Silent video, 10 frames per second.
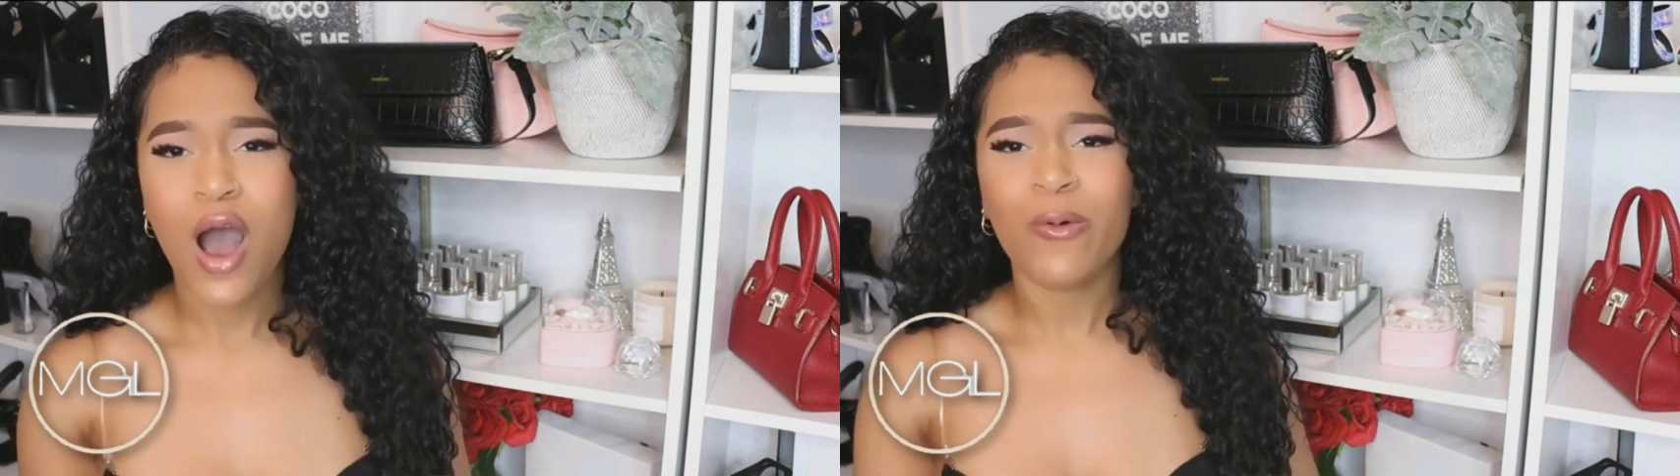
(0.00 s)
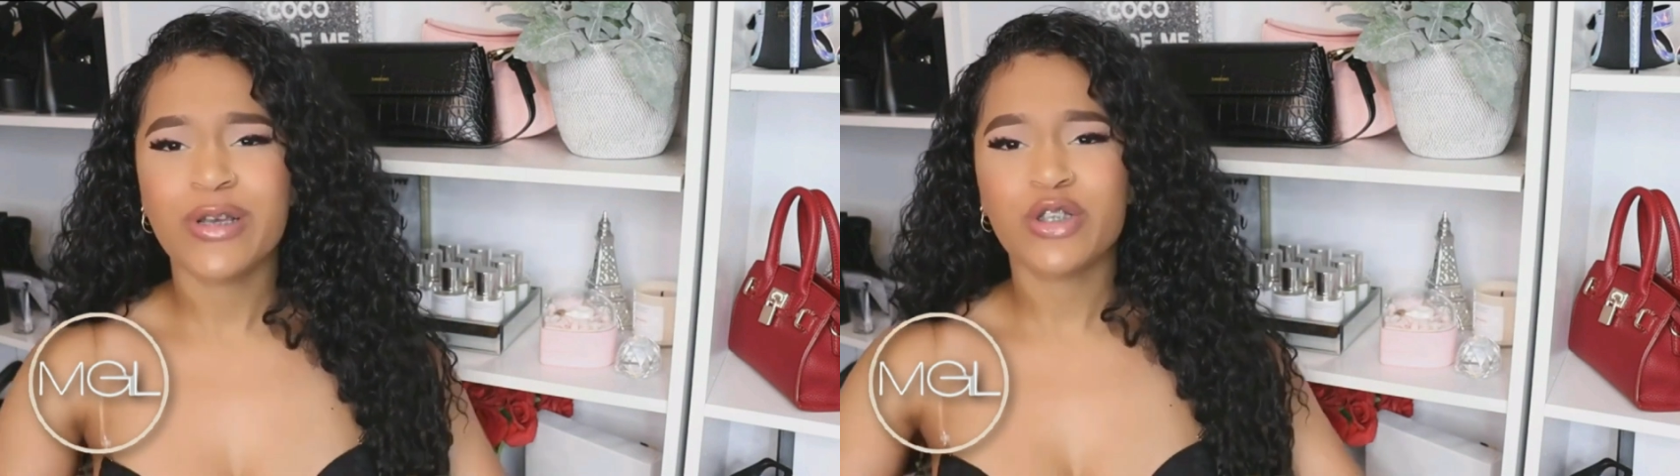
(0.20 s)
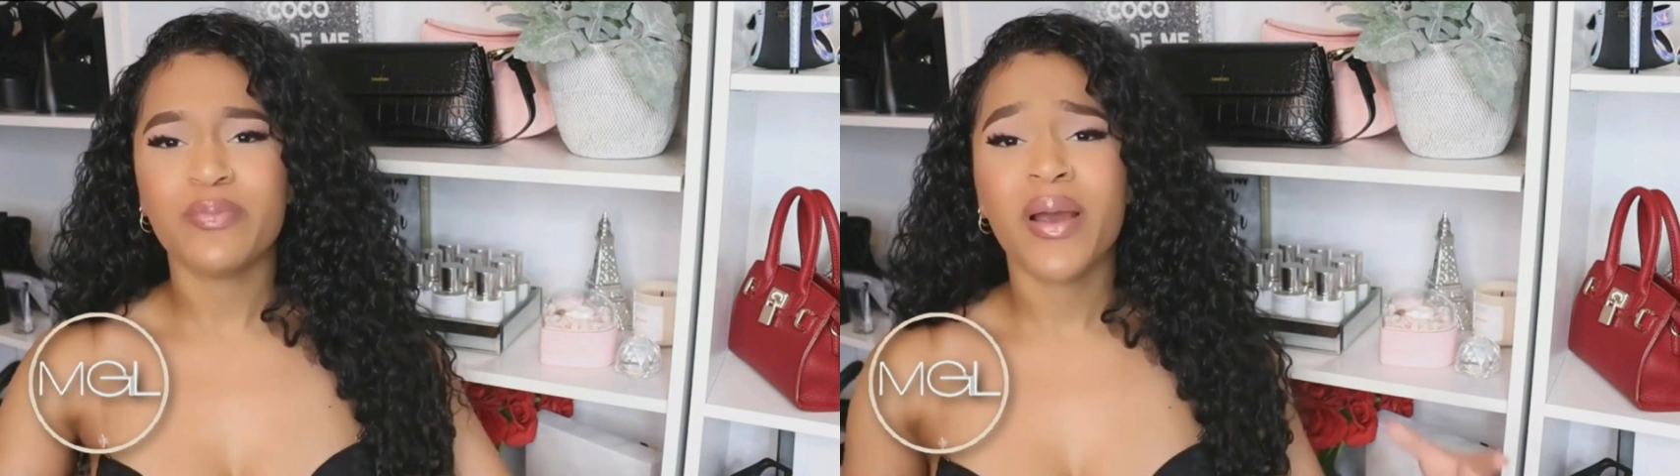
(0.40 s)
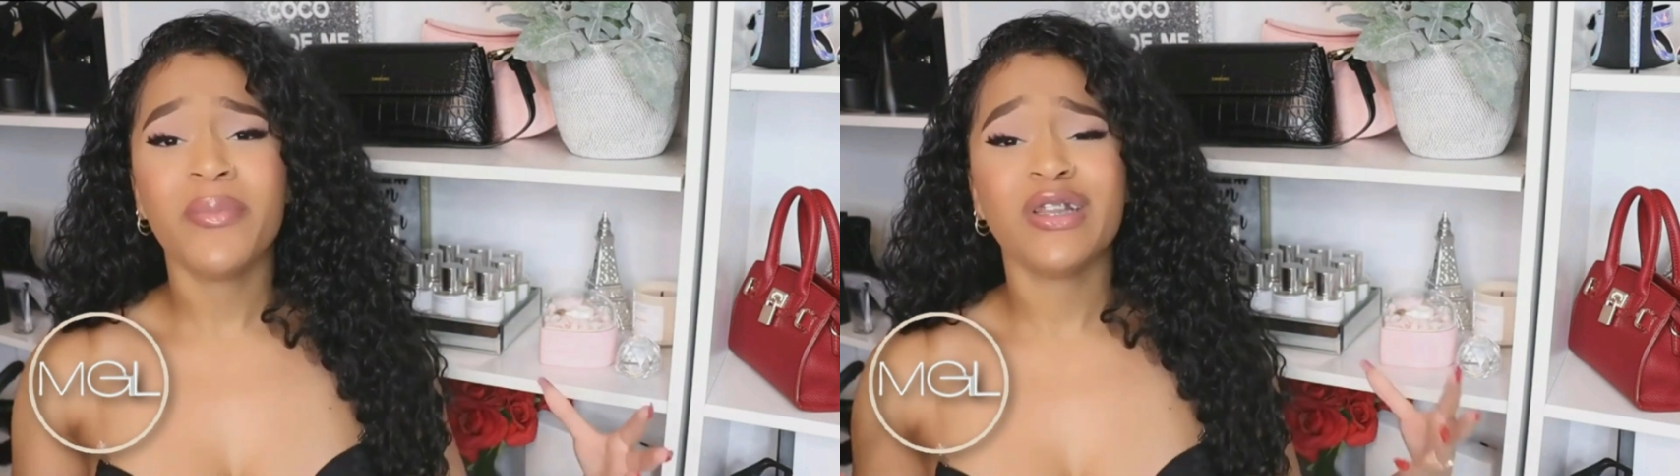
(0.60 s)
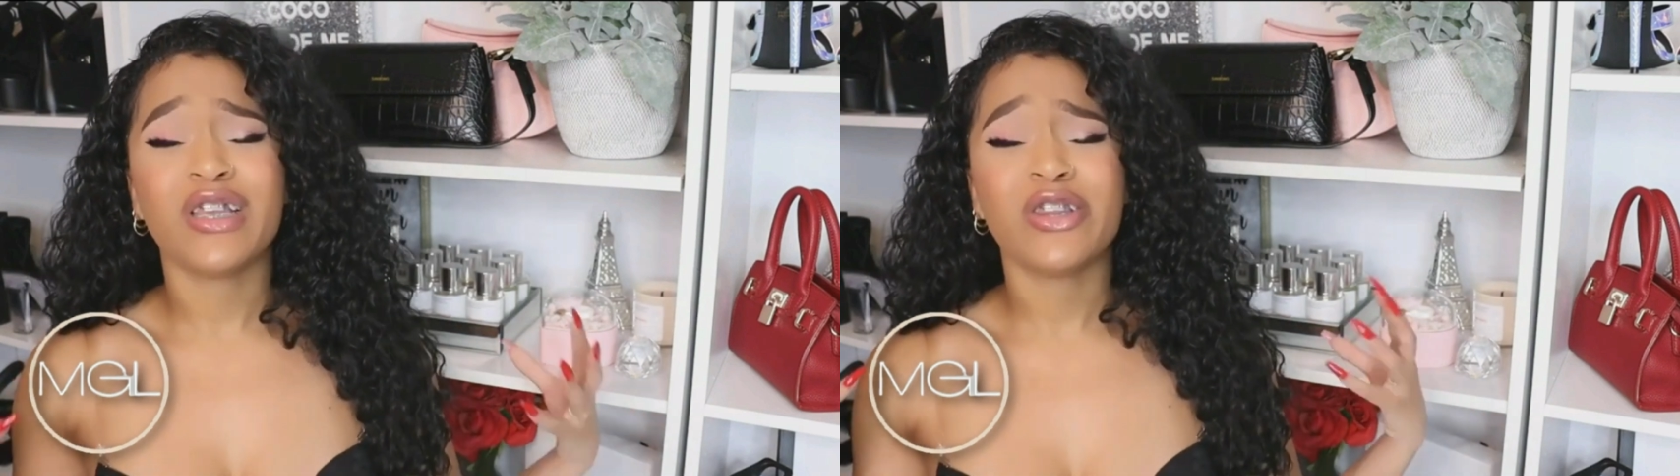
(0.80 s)
Always
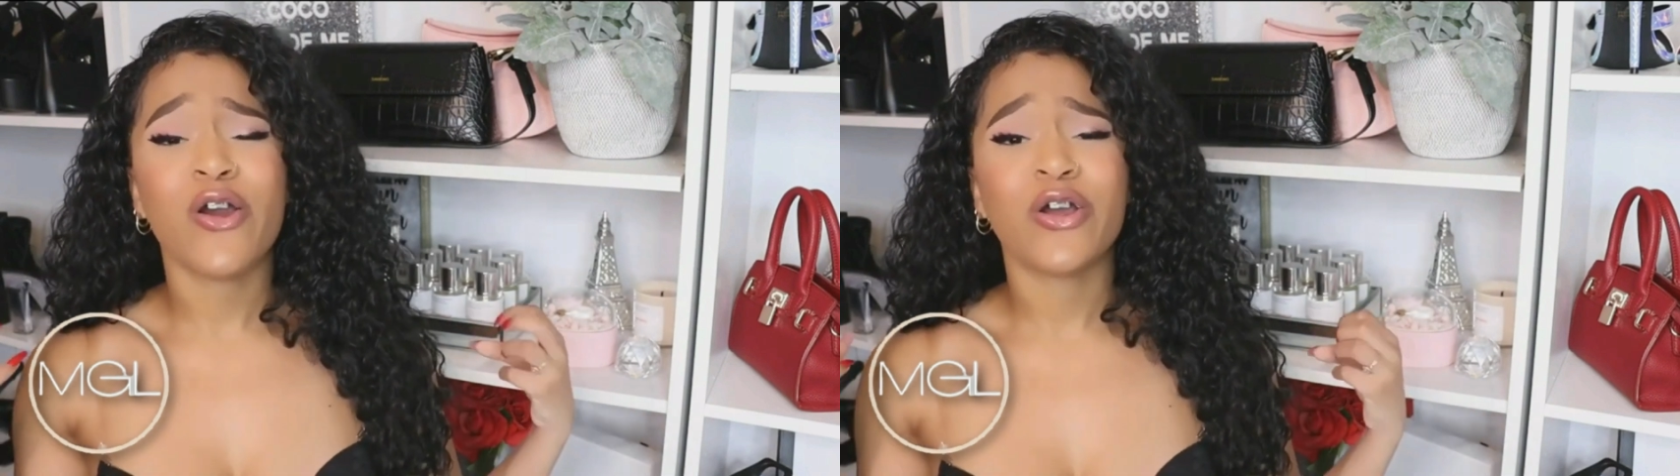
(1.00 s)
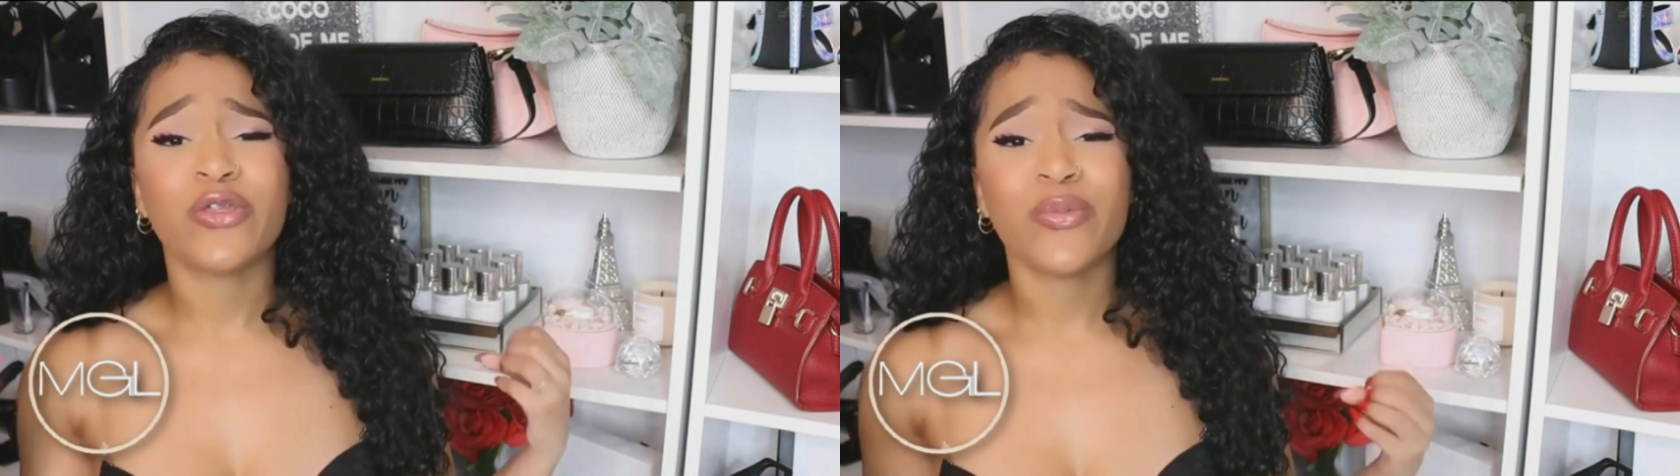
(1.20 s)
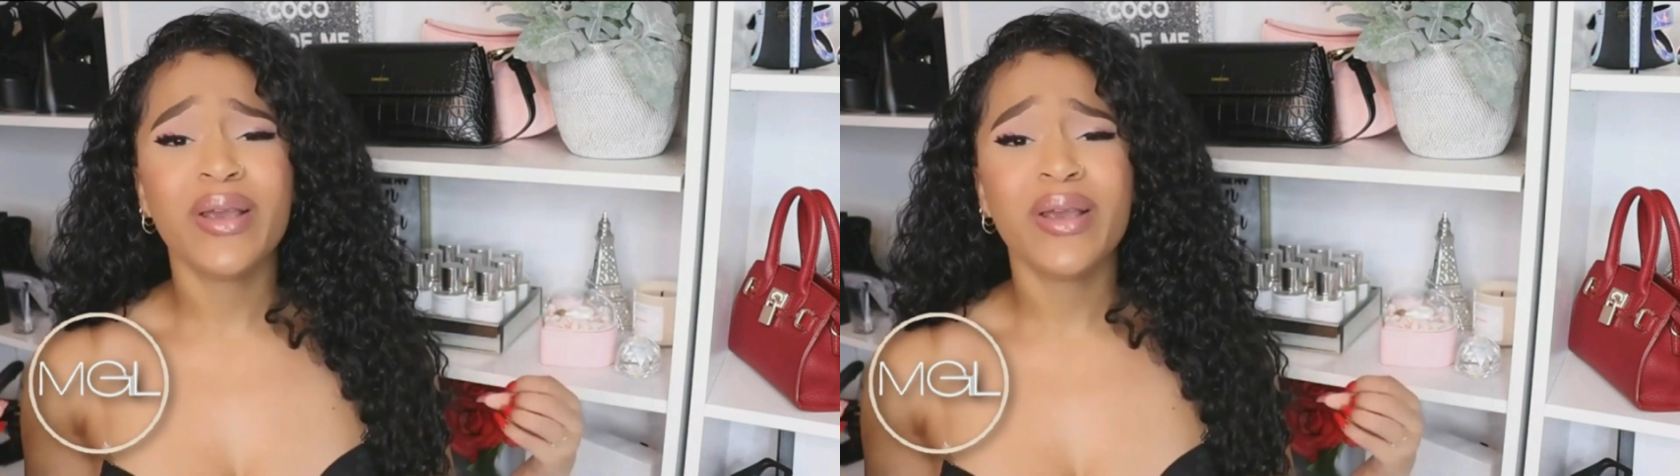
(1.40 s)
remember that there are